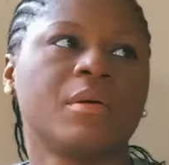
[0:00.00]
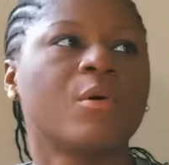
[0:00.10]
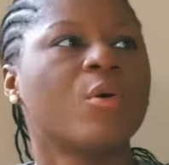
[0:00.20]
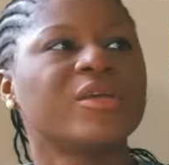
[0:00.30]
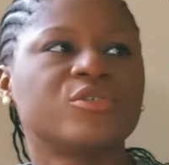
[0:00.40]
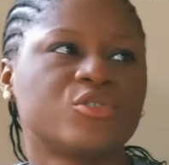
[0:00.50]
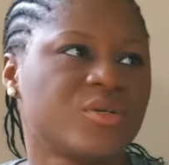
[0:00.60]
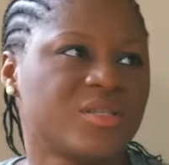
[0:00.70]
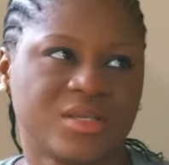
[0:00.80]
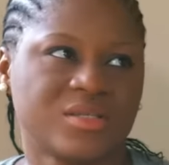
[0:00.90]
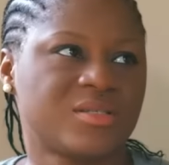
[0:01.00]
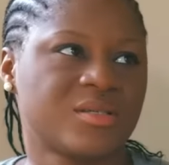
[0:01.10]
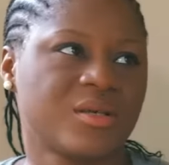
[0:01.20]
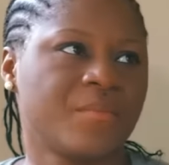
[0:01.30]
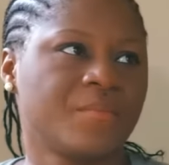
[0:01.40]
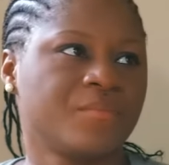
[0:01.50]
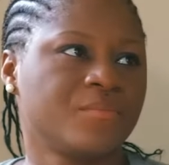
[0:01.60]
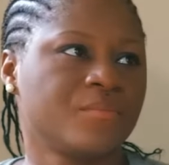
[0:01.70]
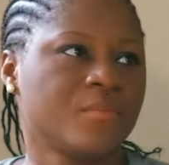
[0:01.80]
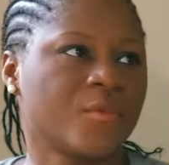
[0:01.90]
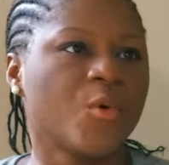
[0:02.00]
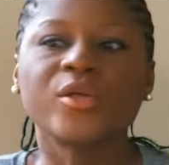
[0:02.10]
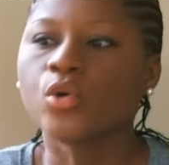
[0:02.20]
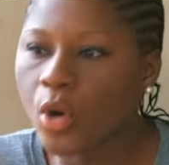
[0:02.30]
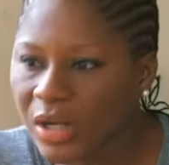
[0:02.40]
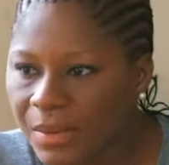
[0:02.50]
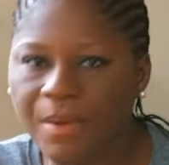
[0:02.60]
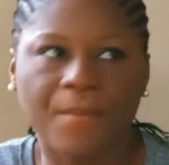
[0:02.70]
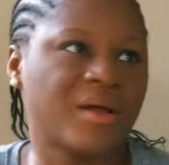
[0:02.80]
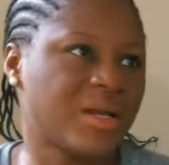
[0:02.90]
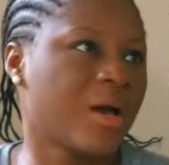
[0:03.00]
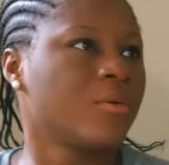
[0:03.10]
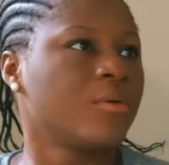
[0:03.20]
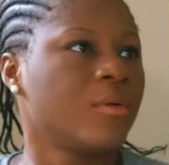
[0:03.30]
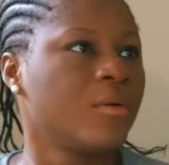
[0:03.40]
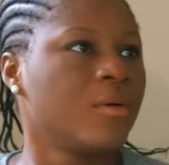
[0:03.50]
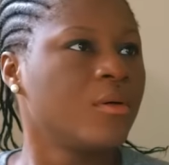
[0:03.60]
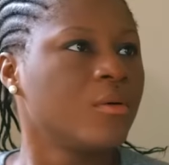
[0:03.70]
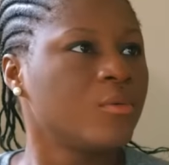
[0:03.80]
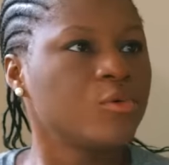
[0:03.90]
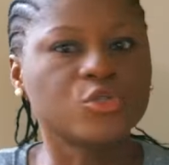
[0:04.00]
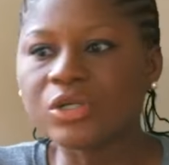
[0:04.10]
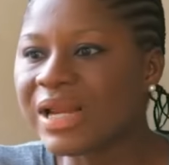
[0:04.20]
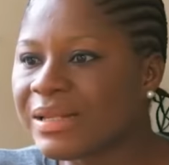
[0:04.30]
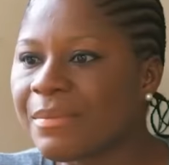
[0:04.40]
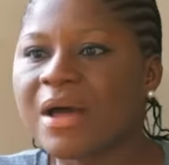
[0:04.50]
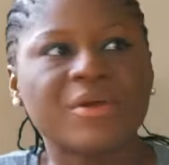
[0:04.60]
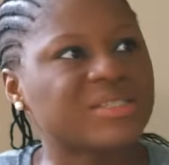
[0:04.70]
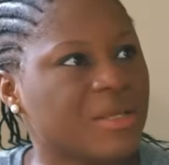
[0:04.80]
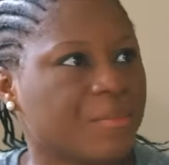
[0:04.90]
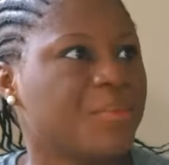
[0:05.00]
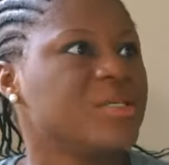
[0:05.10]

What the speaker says: Mama, why are you doing this? Why are you calling Papa now? Won't you let the man rest in